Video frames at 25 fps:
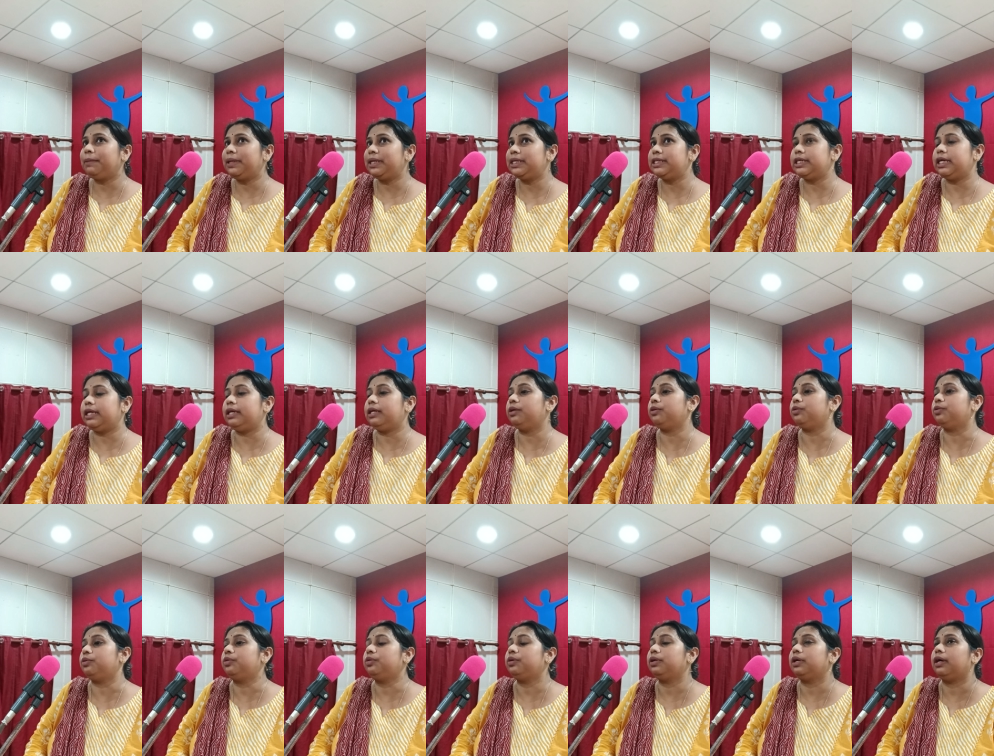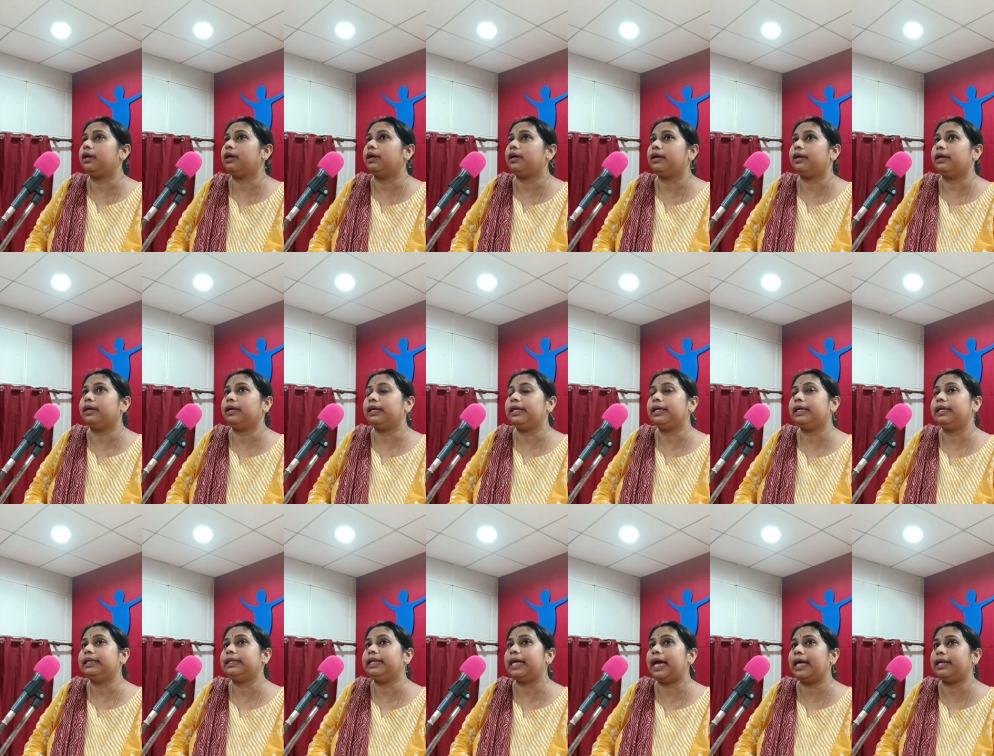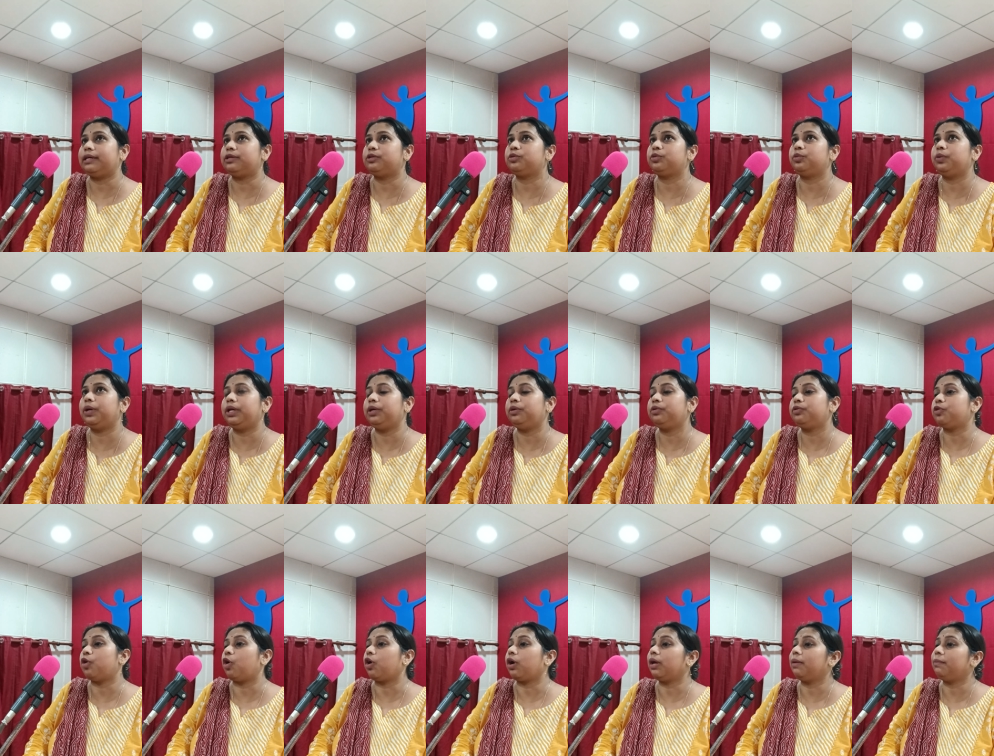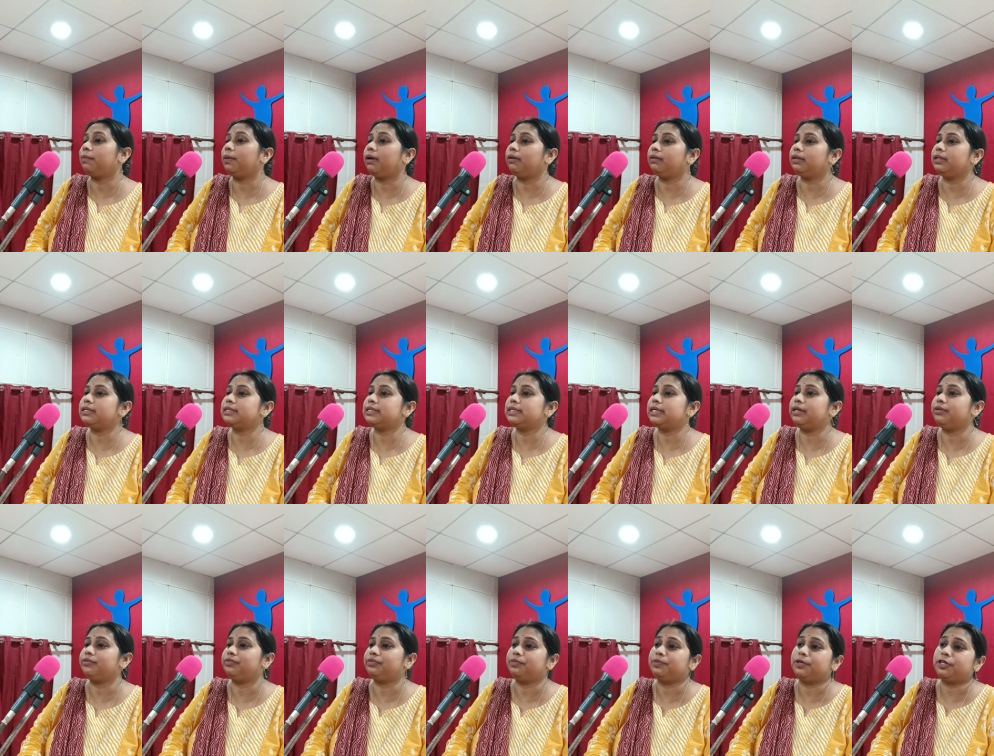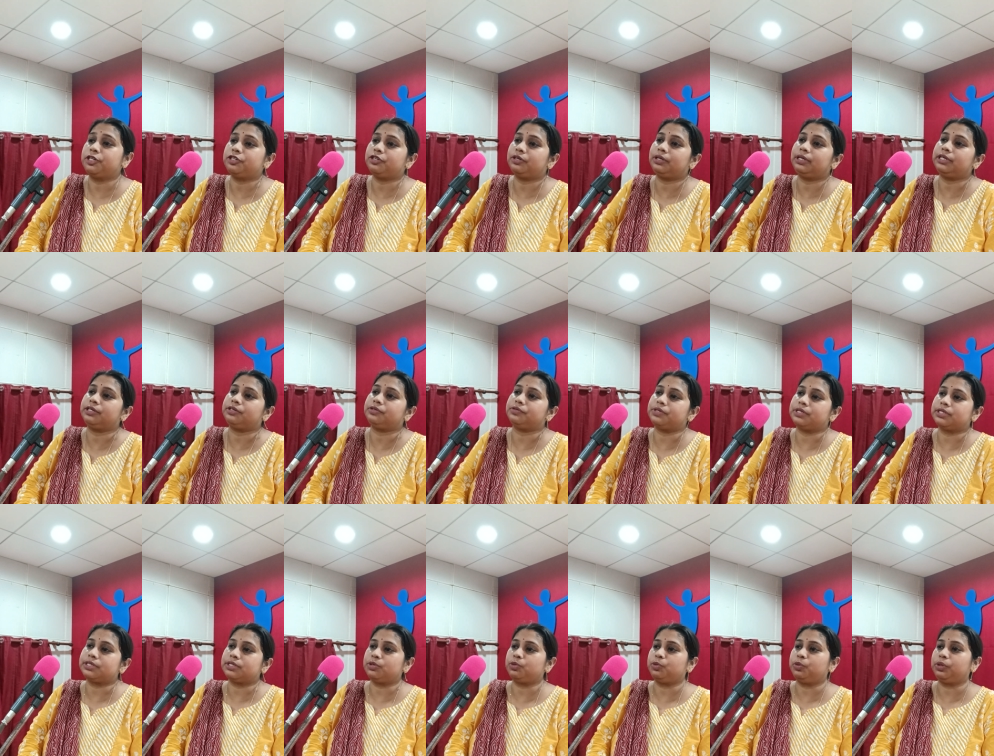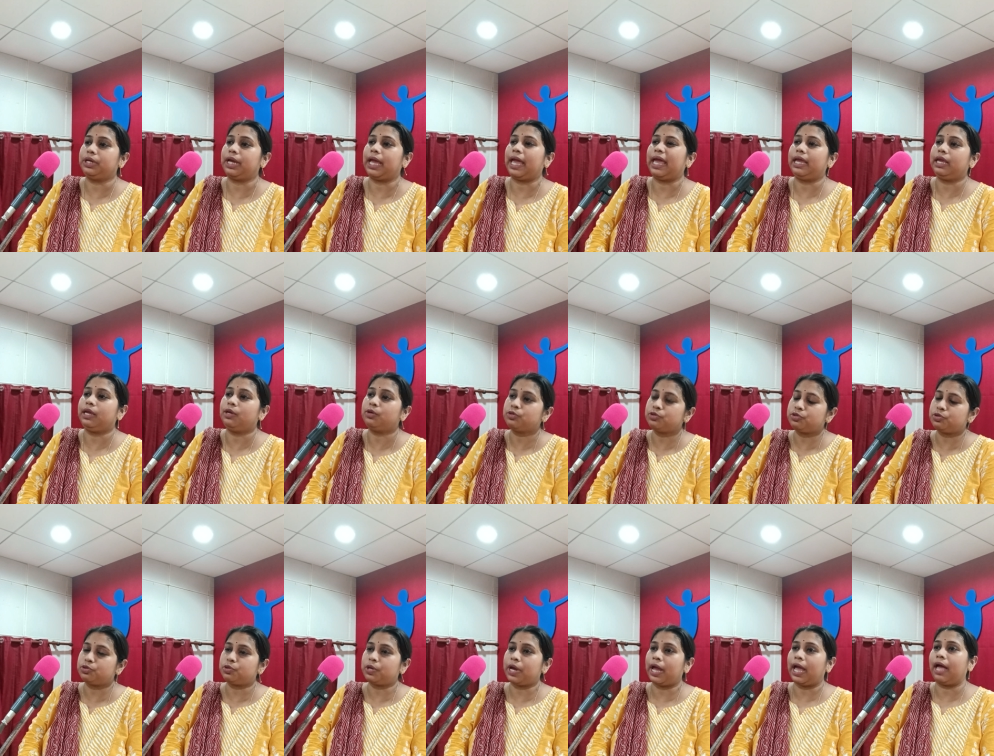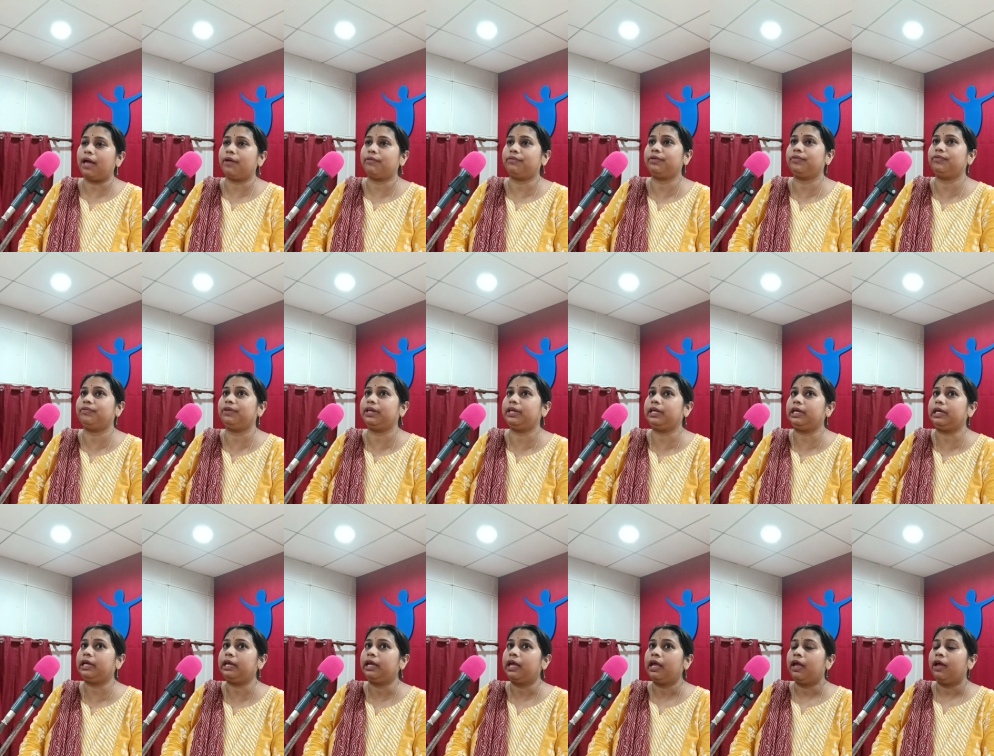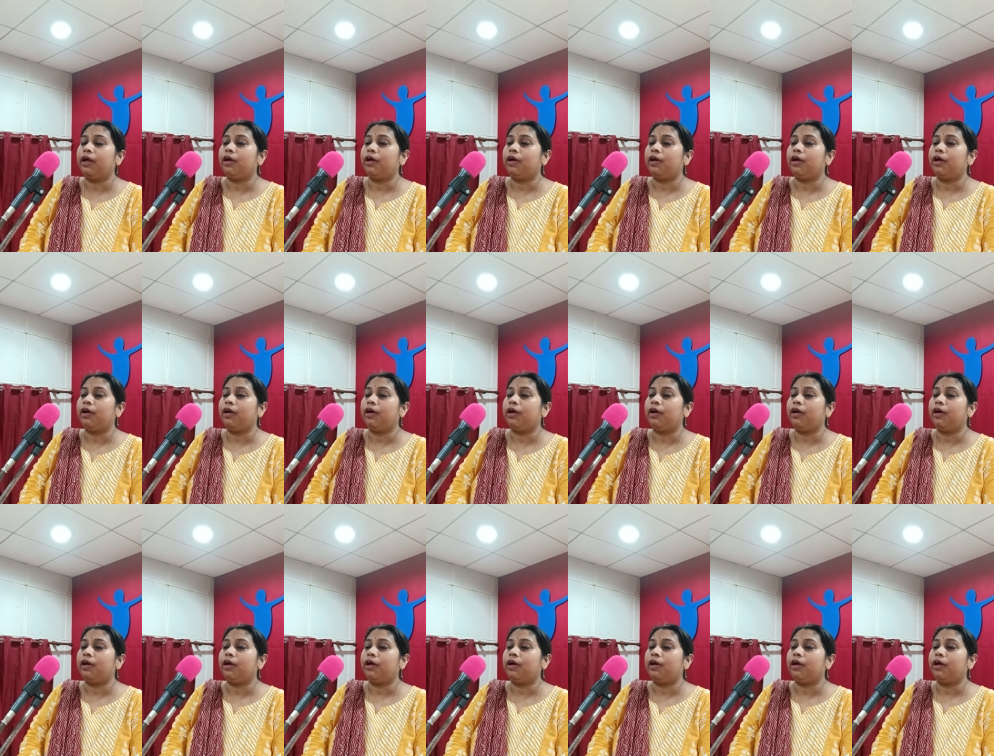me tell you that when you talk about this information literacy, we used to have a very